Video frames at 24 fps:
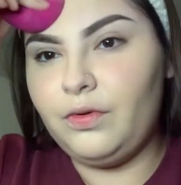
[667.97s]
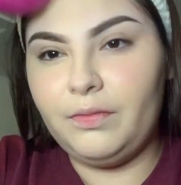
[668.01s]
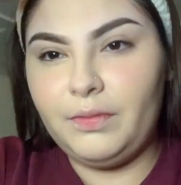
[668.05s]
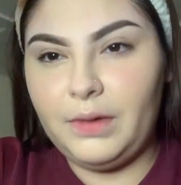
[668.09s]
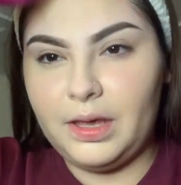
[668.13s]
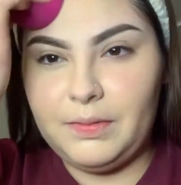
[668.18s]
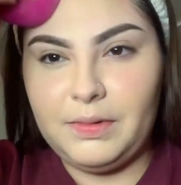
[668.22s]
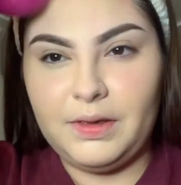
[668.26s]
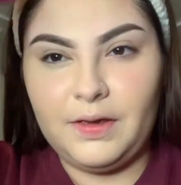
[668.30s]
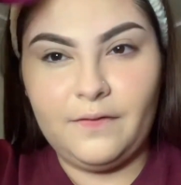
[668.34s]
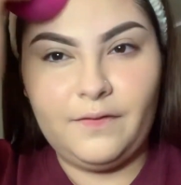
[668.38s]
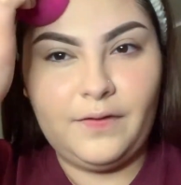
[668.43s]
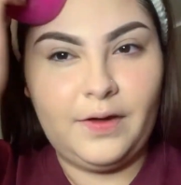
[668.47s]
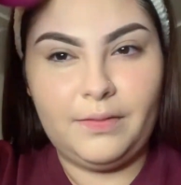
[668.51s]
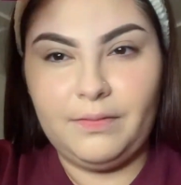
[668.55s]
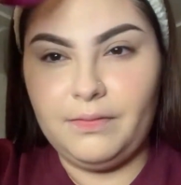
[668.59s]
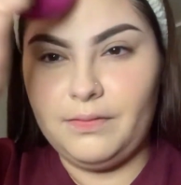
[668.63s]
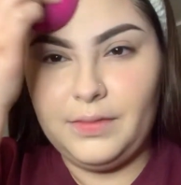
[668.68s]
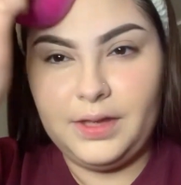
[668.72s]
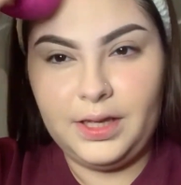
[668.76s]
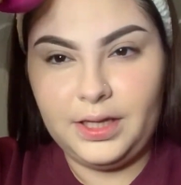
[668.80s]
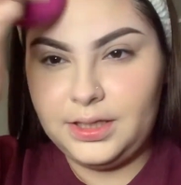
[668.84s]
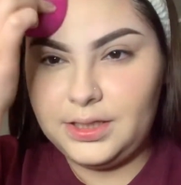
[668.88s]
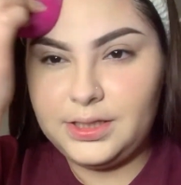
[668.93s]
well, maybe if I
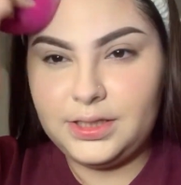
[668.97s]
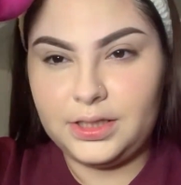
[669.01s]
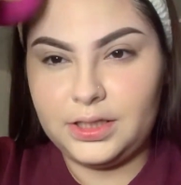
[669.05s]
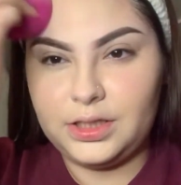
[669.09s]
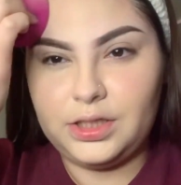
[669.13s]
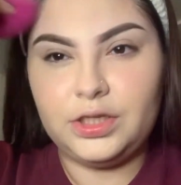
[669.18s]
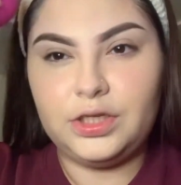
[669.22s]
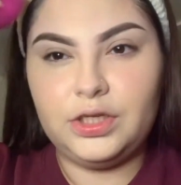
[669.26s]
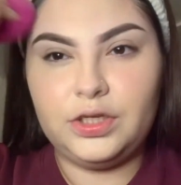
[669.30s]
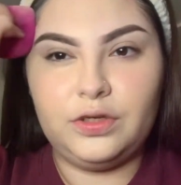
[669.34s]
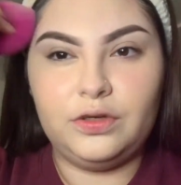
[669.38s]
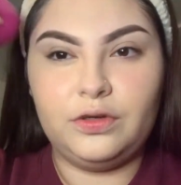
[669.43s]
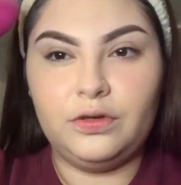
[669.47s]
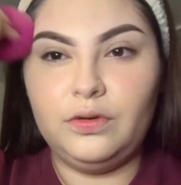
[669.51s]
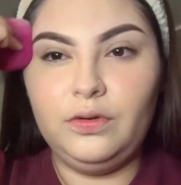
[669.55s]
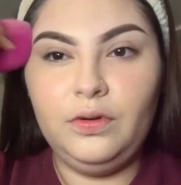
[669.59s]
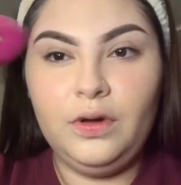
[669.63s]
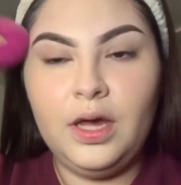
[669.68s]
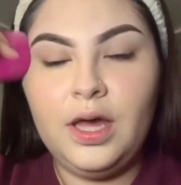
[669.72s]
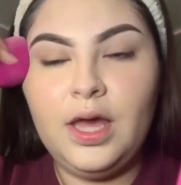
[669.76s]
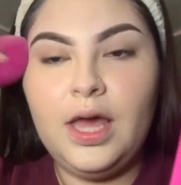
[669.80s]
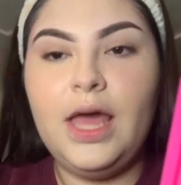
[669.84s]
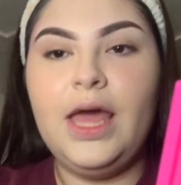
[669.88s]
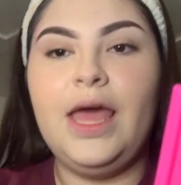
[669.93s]
mix the two.
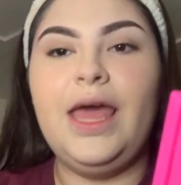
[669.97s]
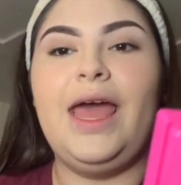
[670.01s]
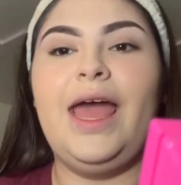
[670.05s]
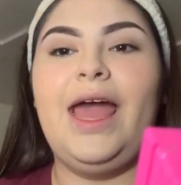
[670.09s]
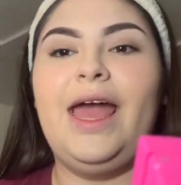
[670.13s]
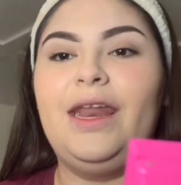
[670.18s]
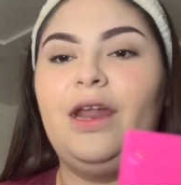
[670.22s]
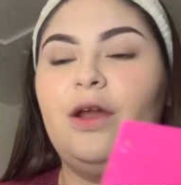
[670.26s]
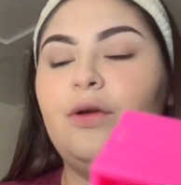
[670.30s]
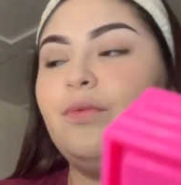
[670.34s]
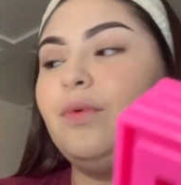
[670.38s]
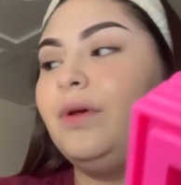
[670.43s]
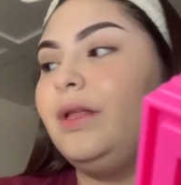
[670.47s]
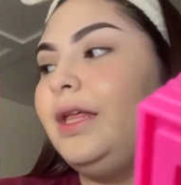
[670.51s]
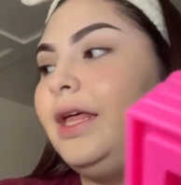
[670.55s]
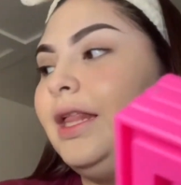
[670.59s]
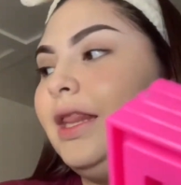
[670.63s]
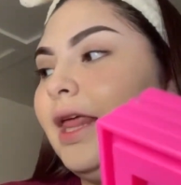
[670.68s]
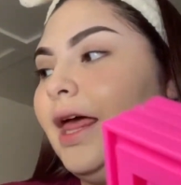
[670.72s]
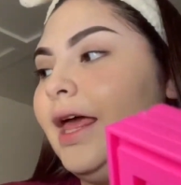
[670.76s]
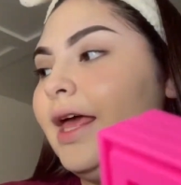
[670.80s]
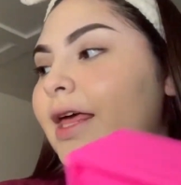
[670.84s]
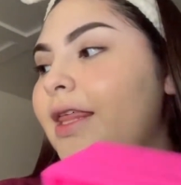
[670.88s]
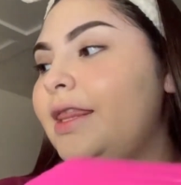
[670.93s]
And I really
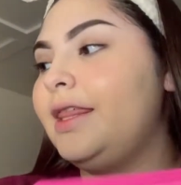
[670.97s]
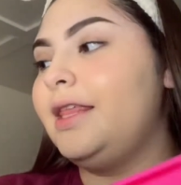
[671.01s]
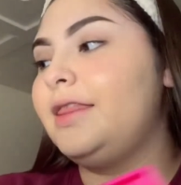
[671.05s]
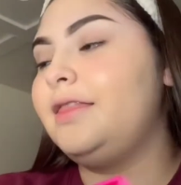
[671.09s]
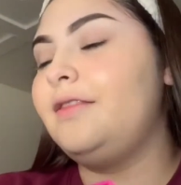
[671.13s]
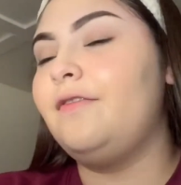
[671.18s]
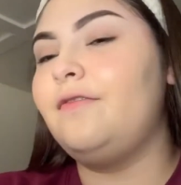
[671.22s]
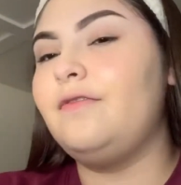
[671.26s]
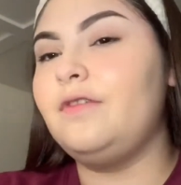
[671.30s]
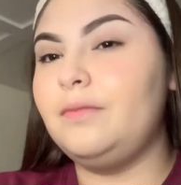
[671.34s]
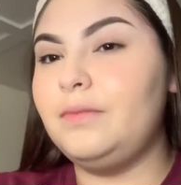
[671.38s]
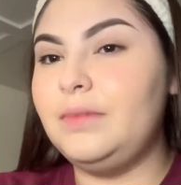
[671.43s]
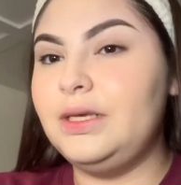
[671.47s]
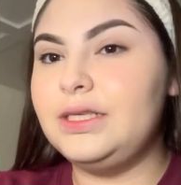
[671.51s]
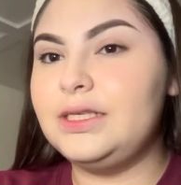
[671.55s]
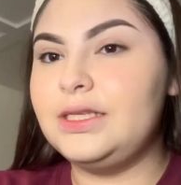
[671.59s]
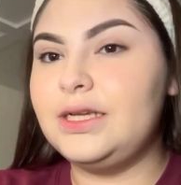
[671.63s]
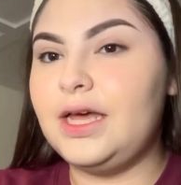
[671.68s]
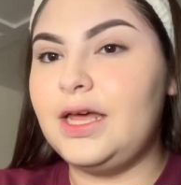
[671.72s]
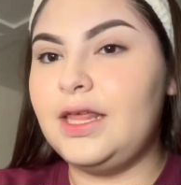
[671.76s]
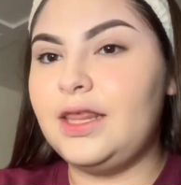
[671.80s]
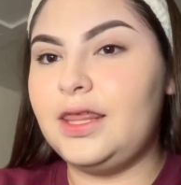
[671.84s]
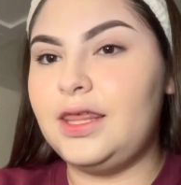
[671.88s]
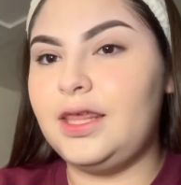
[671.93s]
like that the Fit Me's
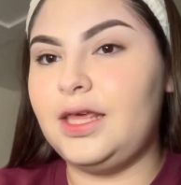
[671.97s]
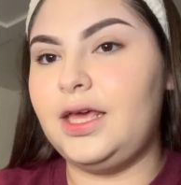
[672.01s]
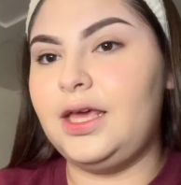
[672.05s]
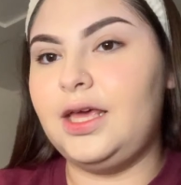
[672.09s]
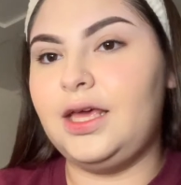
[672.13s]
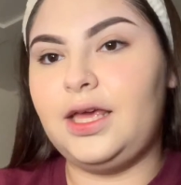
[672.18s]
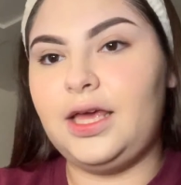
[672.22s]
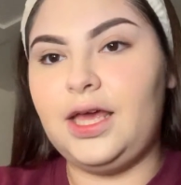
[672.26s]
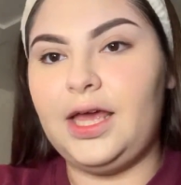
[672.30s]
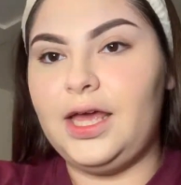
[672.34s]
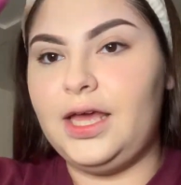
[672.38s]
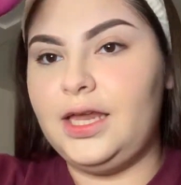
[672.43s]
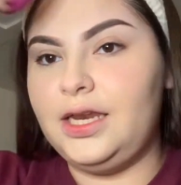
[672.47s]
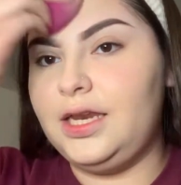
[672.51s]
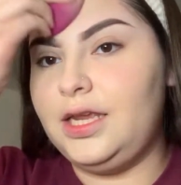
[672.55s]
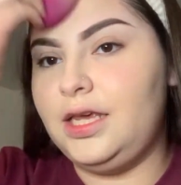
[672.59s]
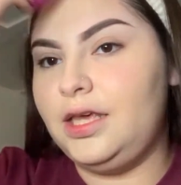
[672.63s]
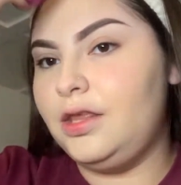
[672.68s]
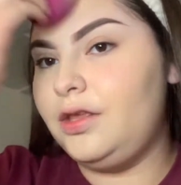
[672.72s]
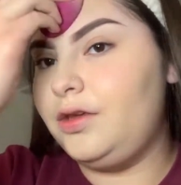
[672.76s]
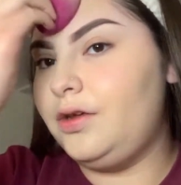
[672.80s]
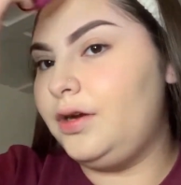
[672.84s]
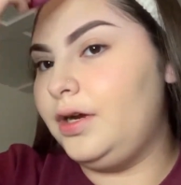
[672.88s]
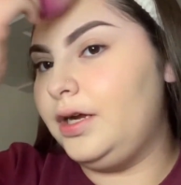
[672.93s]
not thick, and
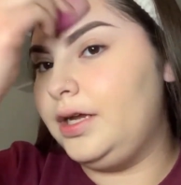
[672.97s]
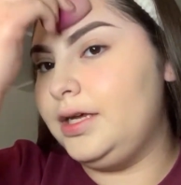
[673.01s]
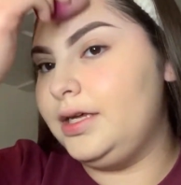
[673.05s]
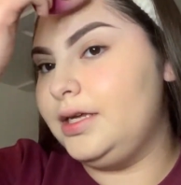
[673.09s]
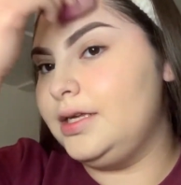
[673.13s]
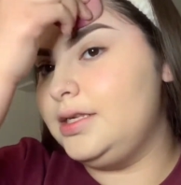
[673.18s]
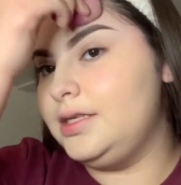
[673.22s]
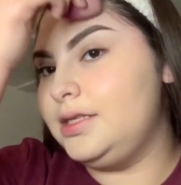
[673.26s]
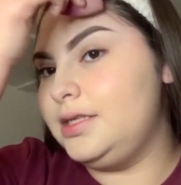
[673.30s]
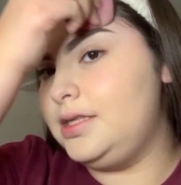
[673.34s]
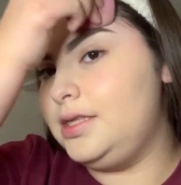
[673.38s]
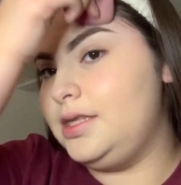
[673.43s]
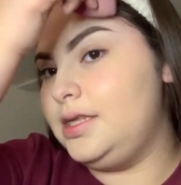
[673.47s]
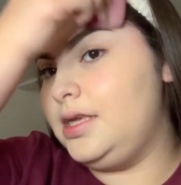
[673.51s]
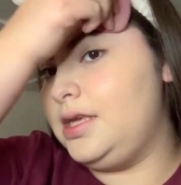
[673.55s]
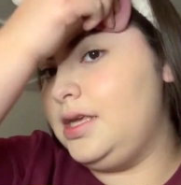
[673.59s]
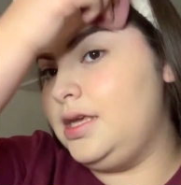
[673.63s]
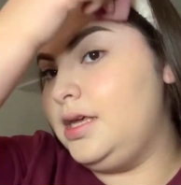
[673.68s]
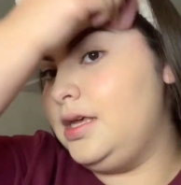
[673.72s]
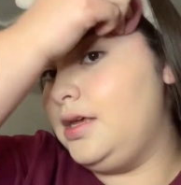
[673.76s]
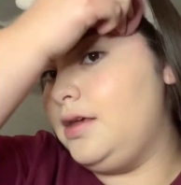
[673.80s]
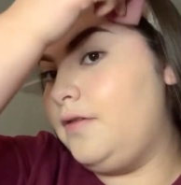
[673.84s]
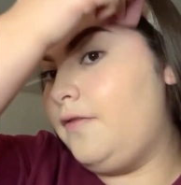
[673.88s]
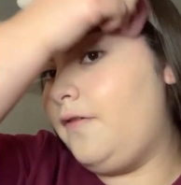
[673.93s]
neither is
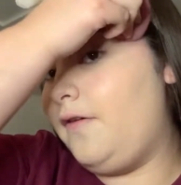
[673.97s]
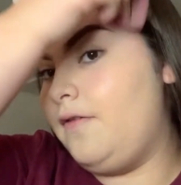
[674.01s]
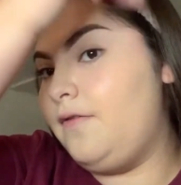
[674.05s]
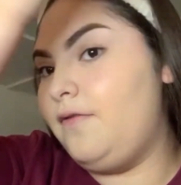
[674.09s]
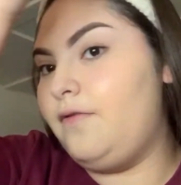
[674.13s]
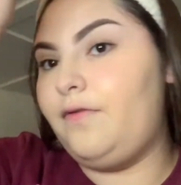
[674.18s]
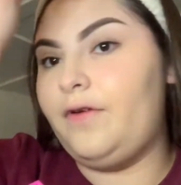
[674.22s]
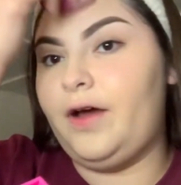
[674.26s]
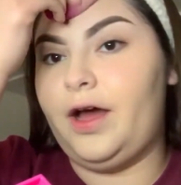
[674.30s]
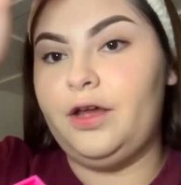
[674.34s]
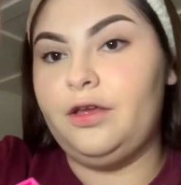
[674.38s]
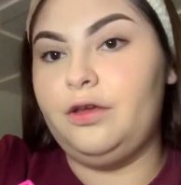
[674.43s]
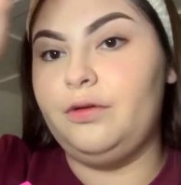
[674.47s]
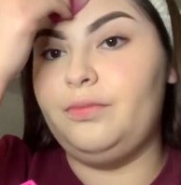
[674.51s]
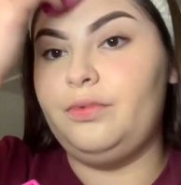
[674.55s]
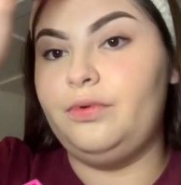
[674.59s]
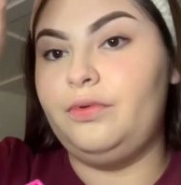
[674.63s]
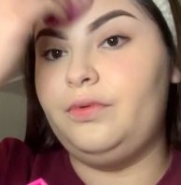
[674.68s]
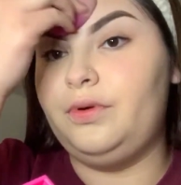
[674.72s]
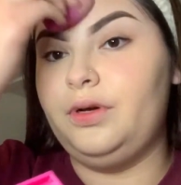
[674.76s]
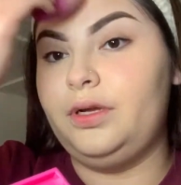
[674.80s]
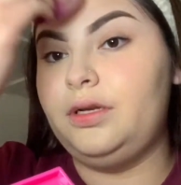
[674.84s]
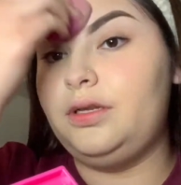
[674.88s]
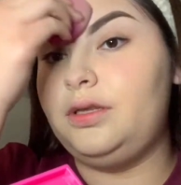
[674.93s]
the
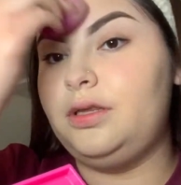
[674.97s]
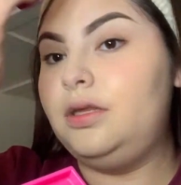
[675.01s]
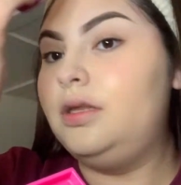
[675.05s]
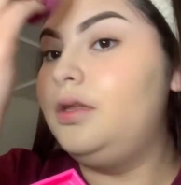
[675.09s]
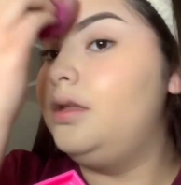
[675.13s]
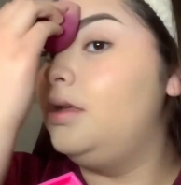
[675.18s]
Infallible one.